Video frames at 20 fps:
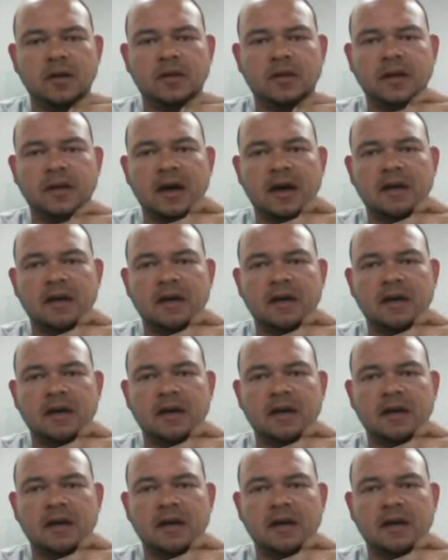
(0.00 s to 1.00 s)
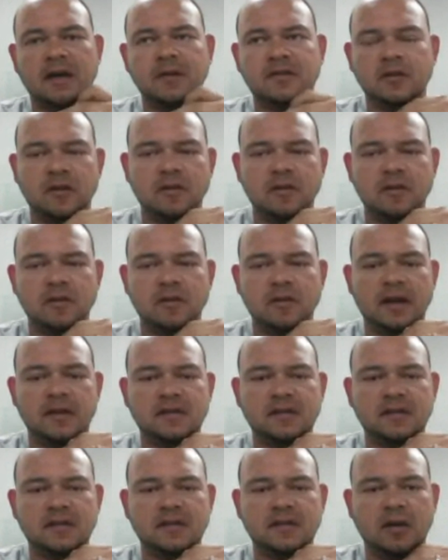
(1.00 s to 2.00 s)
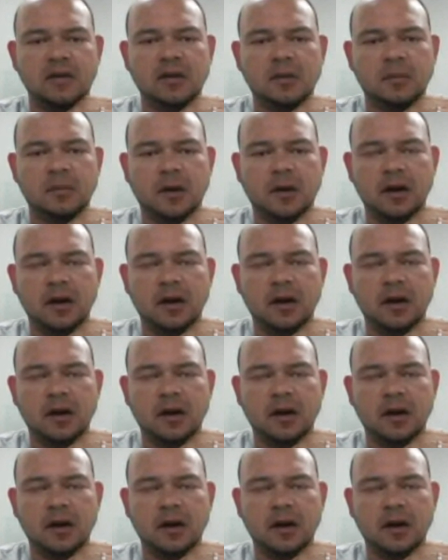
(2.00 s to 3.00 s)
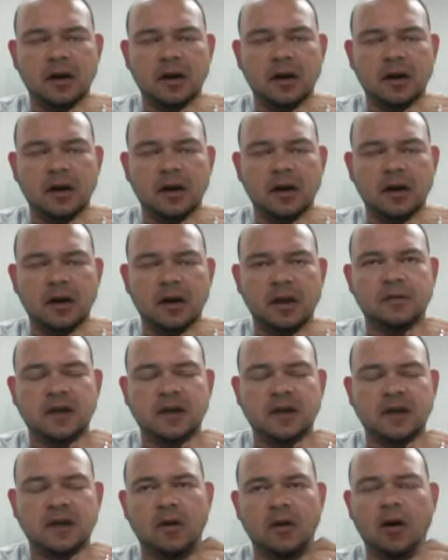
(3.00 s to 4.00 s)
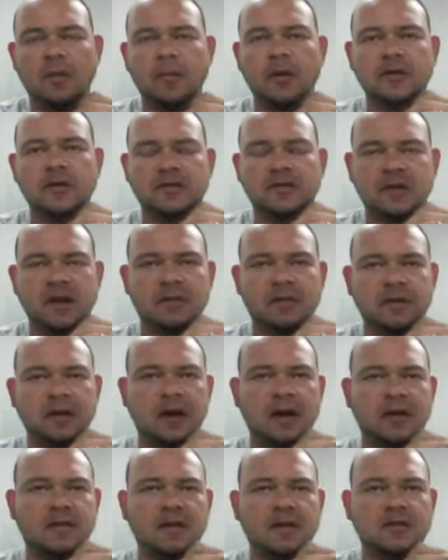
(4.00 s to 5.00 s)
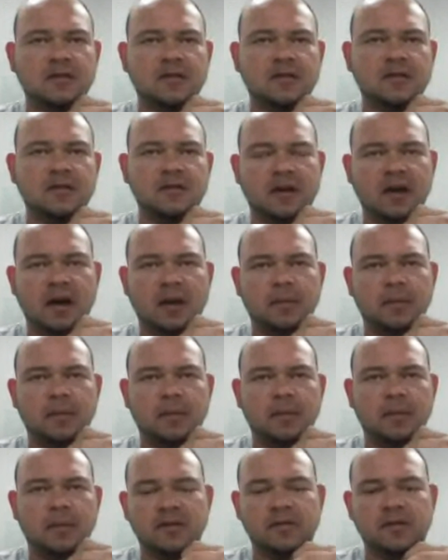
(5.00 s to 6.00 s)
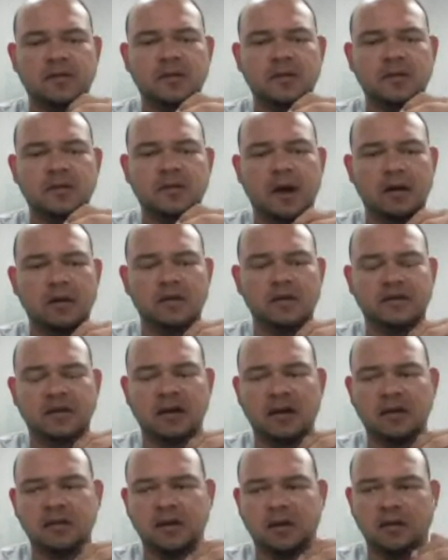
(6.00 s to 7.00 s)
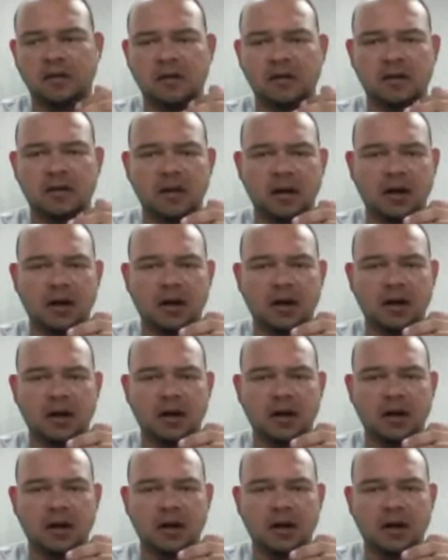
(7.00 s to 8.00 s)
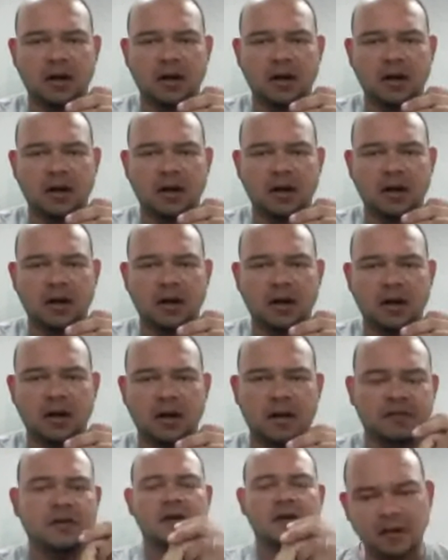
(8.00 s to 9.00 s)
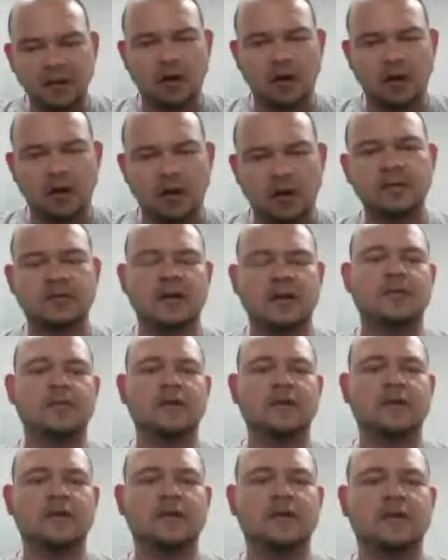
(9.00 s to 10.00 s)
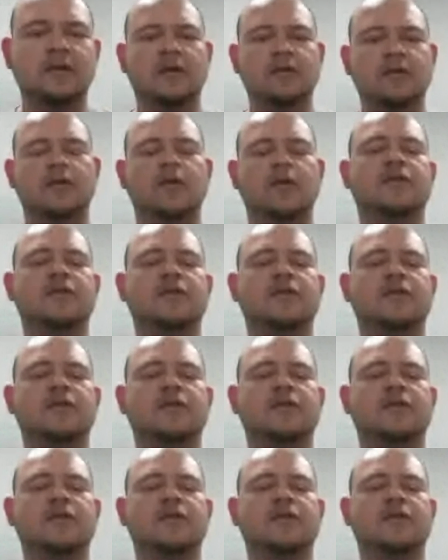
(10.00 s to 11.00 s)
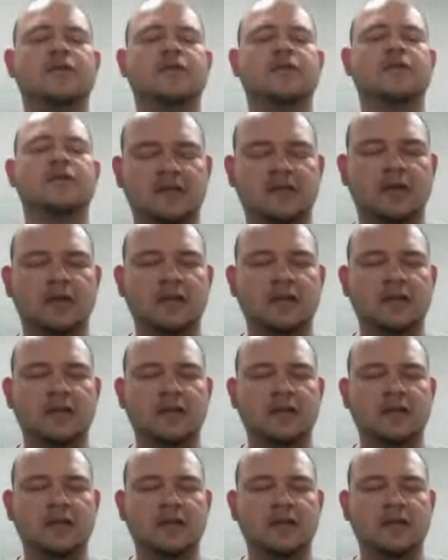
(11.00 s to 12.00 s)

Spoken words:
with every servo that's out on the market, servo, almost every, I think there's a couple of different models out there that are not. Practically almost every single full servo that is on